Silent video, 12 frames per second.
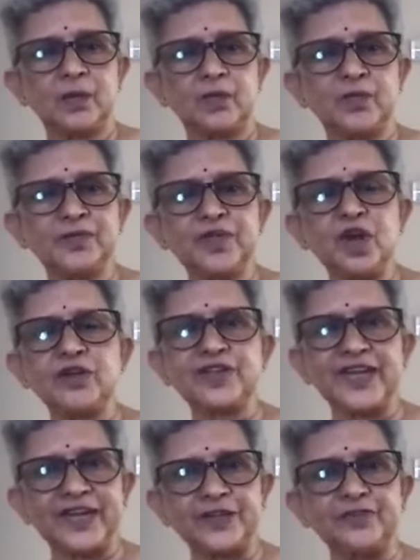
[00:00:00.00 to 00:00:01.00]
we were not
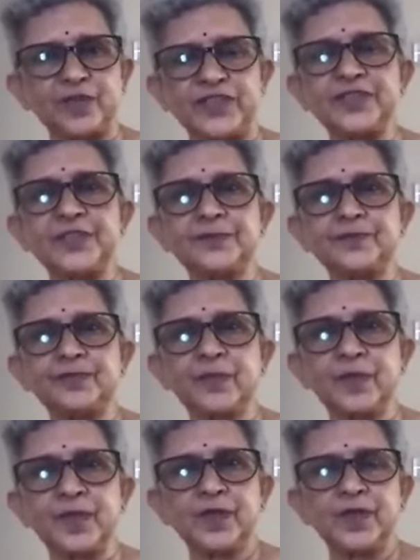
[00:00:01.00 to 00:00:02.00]
ready for it.
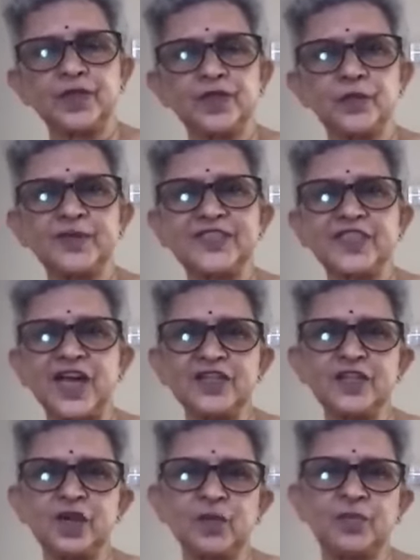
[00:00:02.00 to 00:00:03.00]
So we
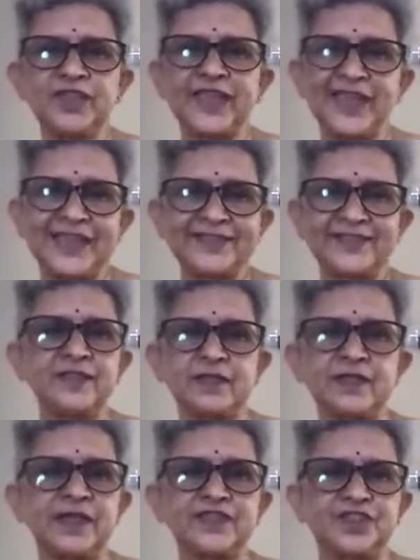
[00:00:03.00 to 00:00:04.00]
started off with
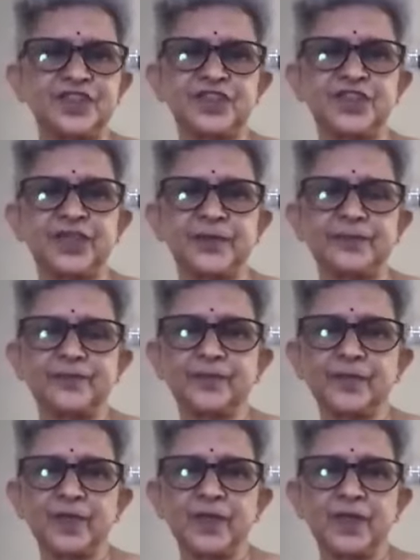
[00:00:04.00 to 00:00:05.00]
asynchronous teaching,
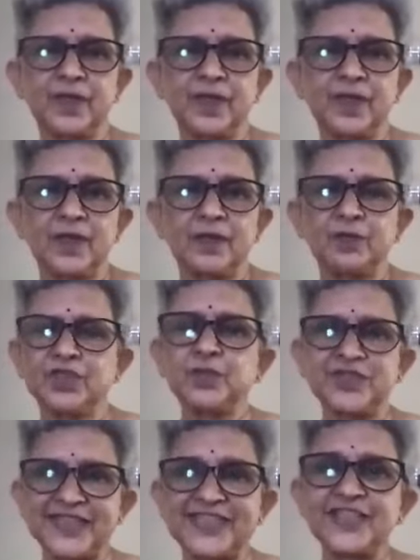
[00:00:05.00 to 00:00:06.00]
which
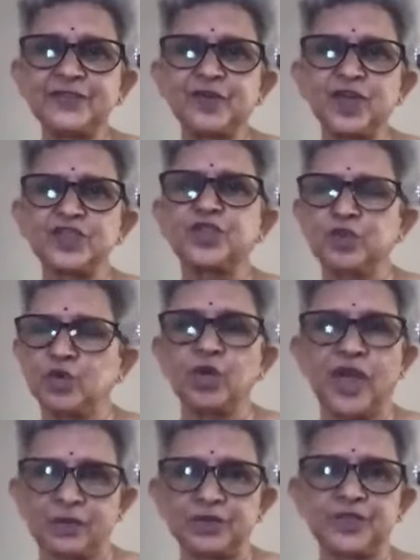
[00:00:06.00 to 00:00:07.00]
was easy for us to
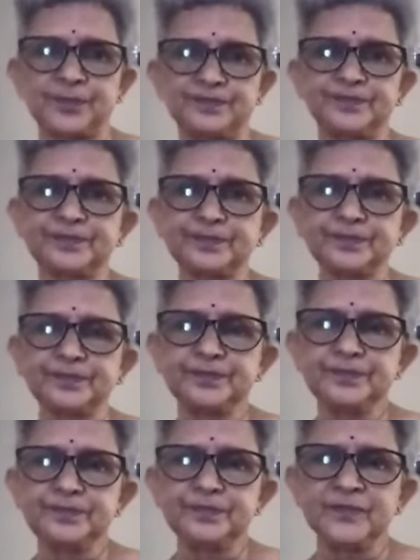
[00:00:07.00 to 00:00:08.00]
dole out.
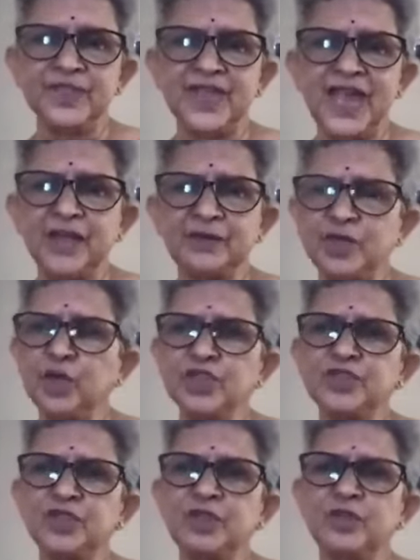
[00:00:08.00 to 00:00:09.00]
And we
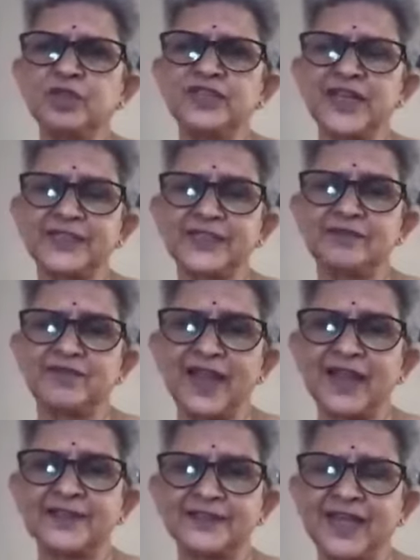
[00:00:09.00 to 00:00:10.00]
also looked at the
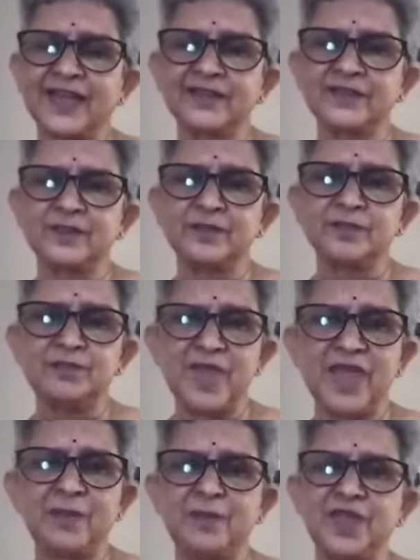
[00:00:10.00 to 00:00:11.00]
fact that
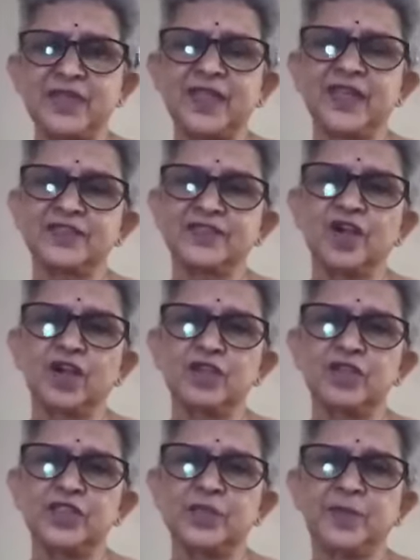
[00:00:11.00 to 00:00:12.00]
maybe there are not
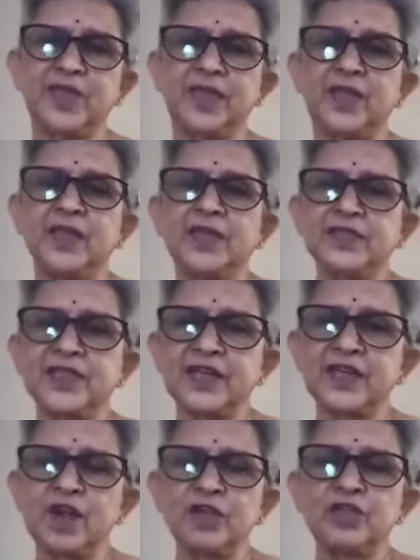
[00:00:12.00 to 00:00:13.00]
going
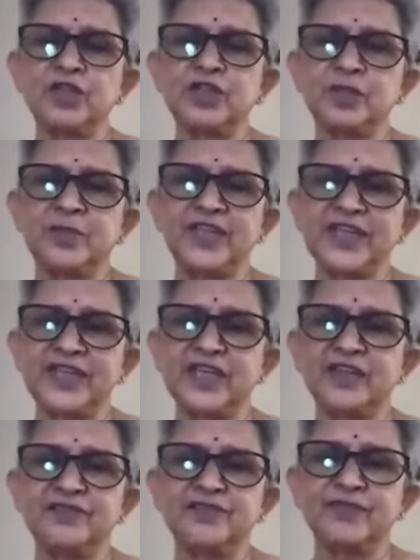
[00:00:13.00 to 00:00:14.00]
to be
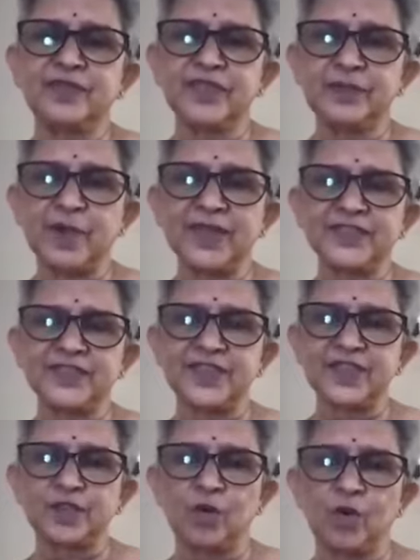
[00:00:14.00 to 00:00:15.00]
enough devices
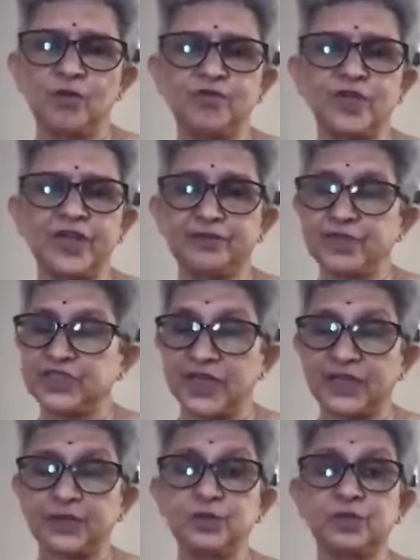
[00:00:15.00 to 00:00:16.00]
at home for every
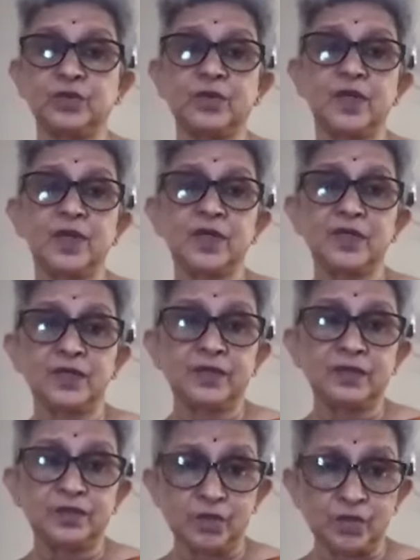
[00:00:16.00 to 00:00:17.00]
child to
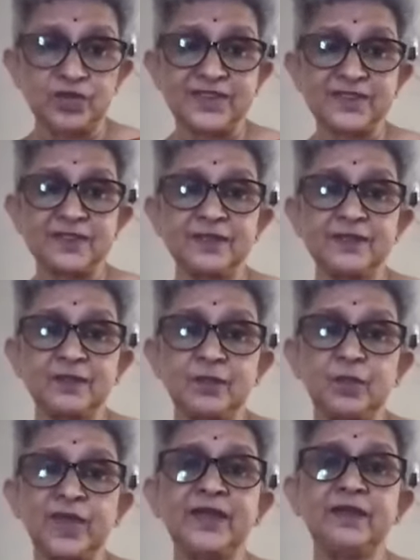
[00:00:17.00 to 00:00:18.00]
use
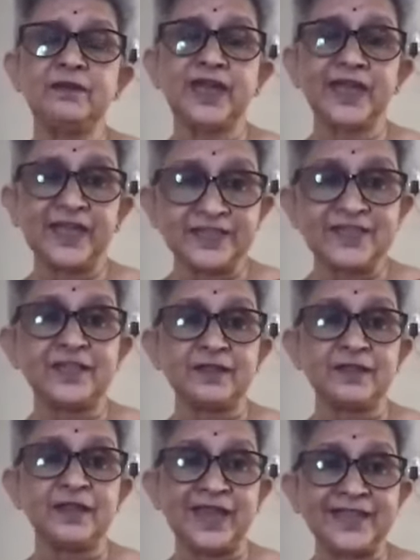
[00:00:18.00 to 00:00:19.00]
when the
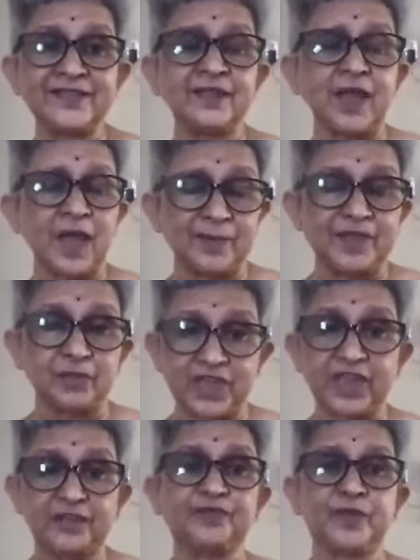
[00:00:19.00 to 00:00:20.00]

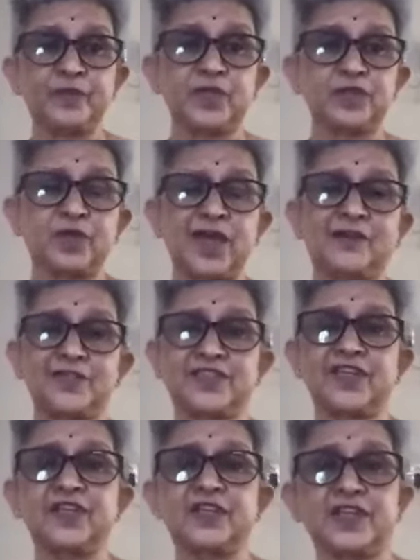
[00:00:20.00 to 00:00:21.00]
if we were to have a
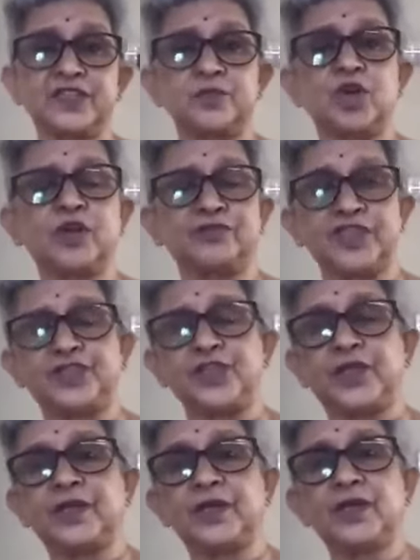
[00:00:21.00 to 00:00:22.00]
synchronous mode of
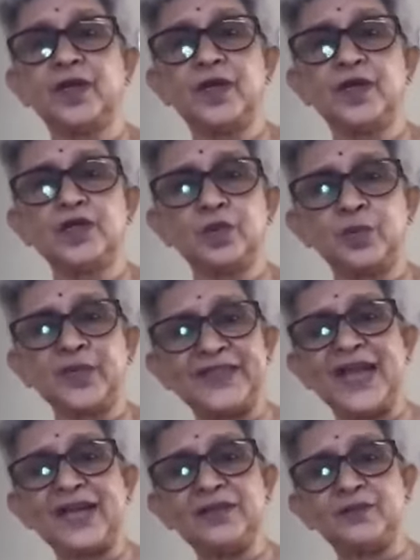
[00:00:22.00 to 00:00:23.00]
teaching. So with
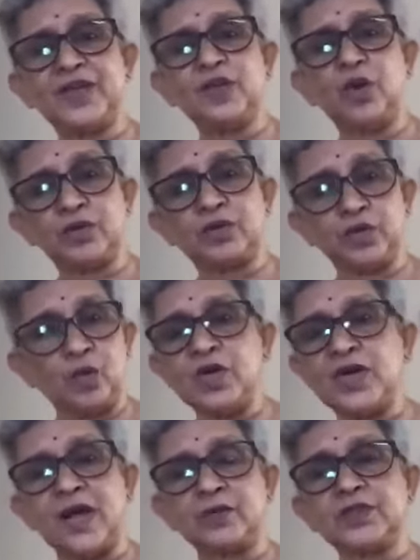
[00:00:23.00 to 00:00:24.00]
that, we
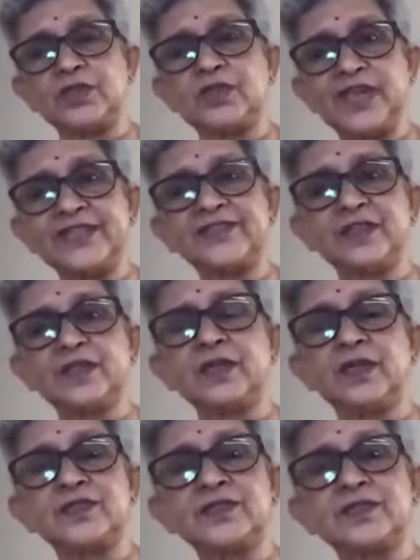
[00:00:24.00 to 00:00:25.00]
doled out
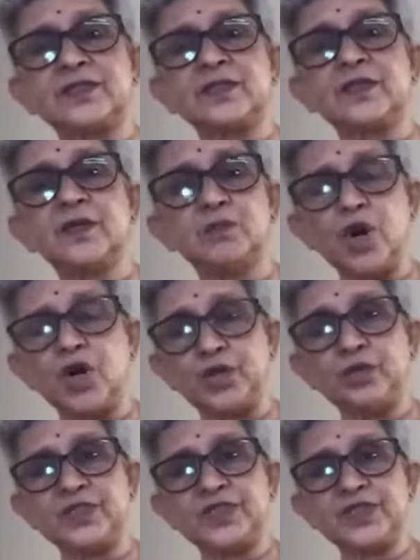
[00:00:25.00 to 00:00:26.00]
asynchronous
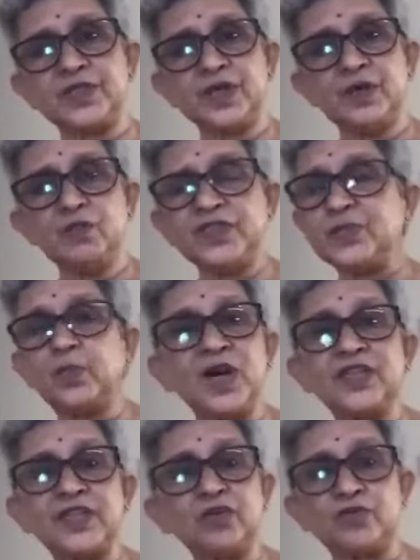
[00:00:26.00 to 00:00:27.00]
modules, which
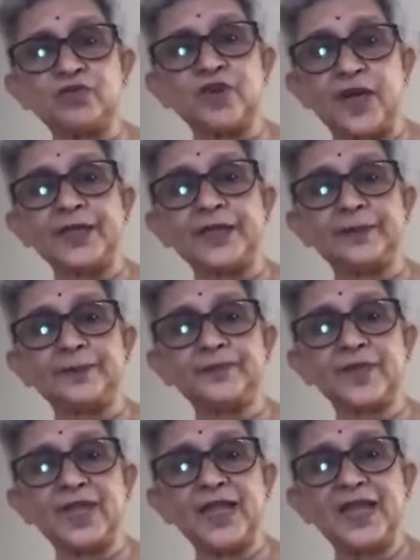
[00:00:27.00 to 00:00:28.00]
worked out fine.
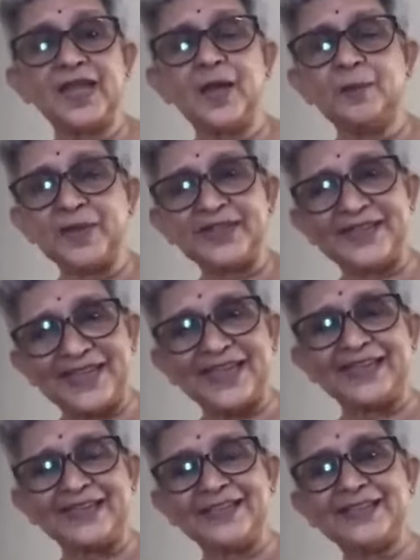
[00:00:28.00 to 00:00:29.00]
But
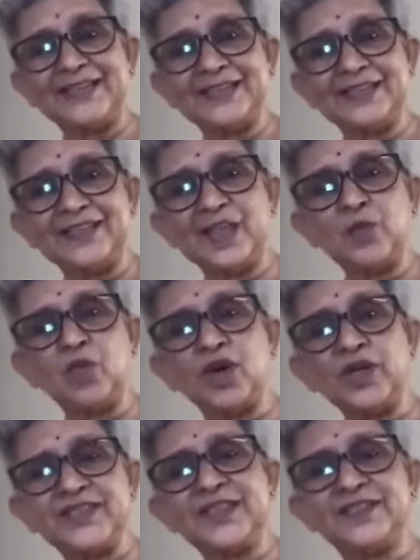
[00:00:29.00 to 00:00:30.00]
then they
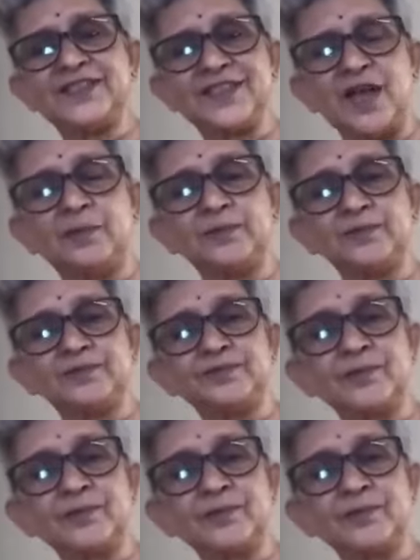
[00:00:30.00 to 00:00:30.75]
wanted some